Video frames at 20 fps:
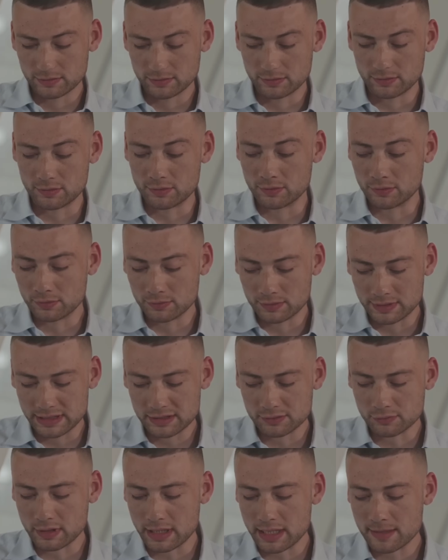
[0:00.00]
Could you
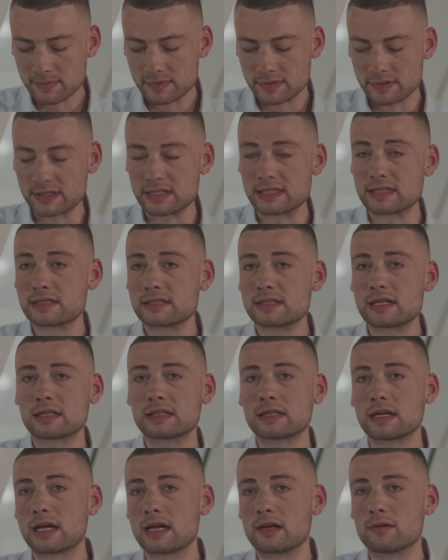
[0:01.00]
describe the
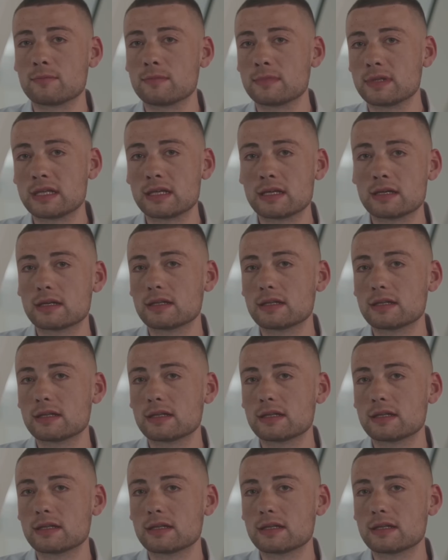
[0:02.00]
ESSEC Alumni